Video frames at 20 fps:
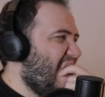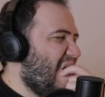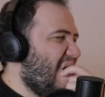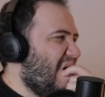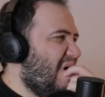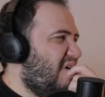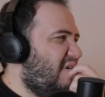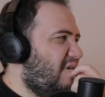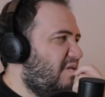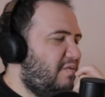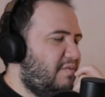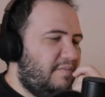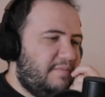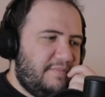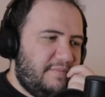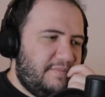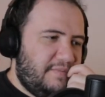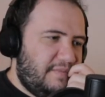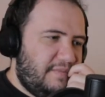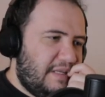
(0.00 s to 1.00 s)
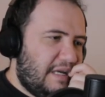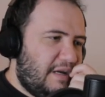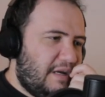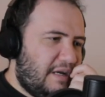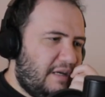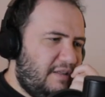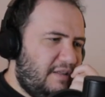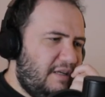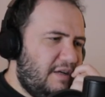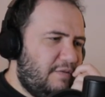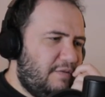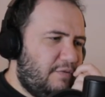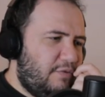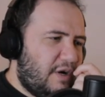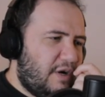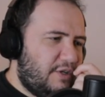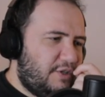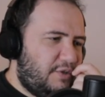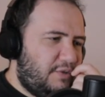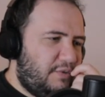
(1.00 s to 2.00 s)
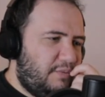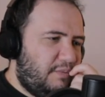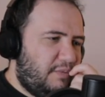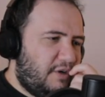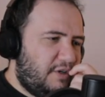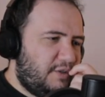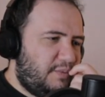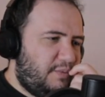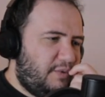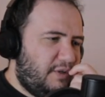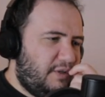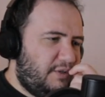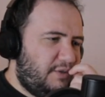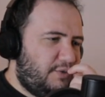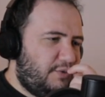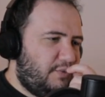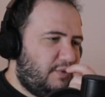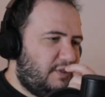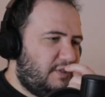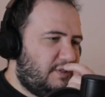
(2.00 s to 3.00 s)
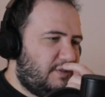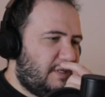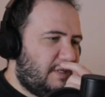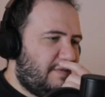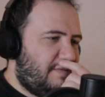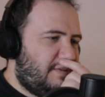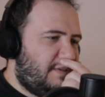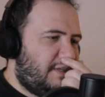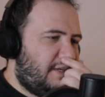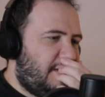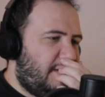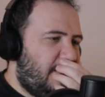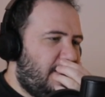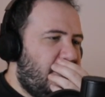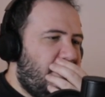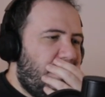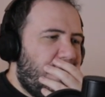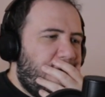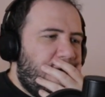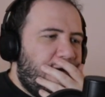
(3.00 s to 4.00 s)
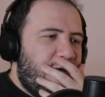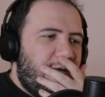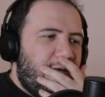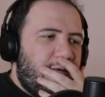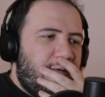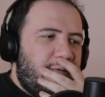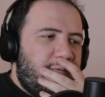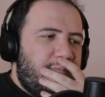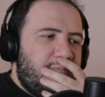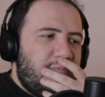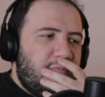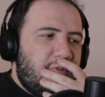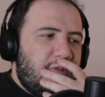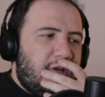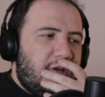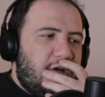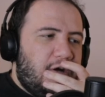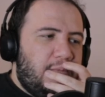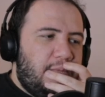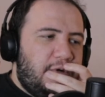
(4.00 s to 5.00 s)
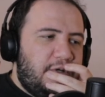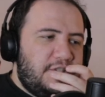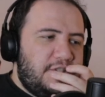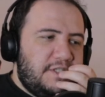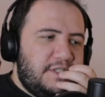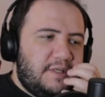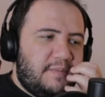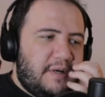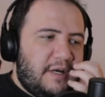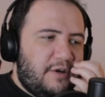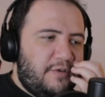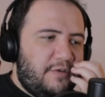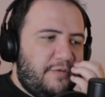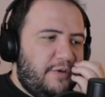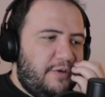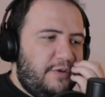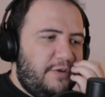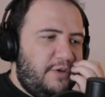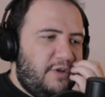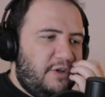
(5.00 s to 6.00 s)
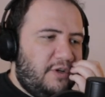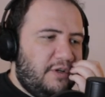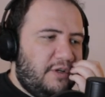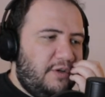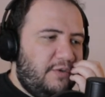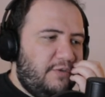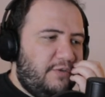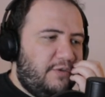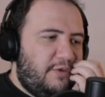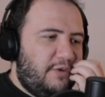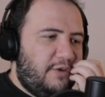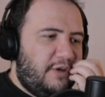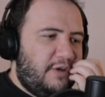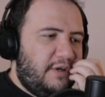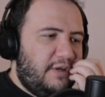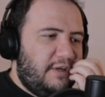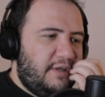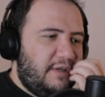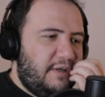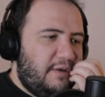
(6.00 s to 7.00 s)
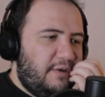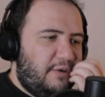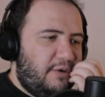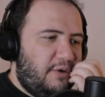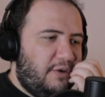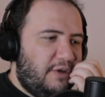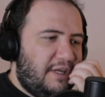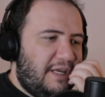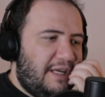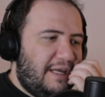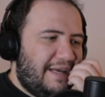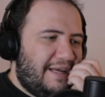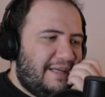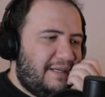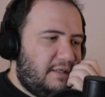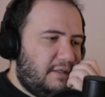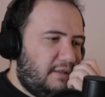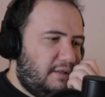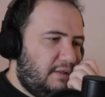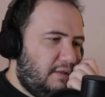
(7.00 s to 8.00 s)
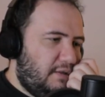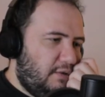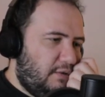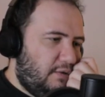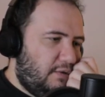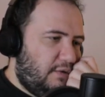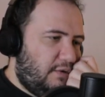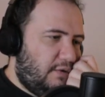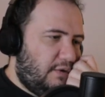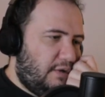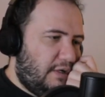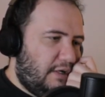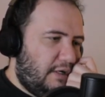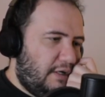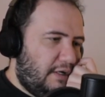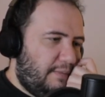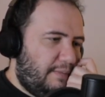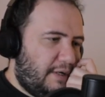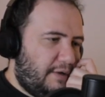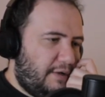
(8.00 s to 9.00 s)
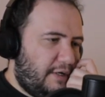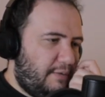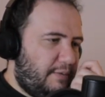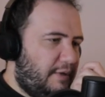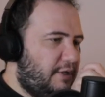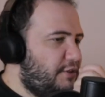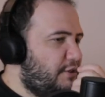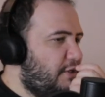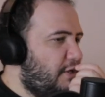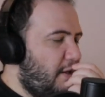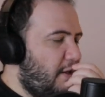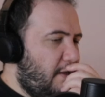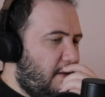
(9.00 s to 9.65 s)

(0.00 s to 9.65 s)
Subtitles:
I think I've watched Marx Brothers once, haven't I? How much is the microphone you're looking for or looking at, or about how much?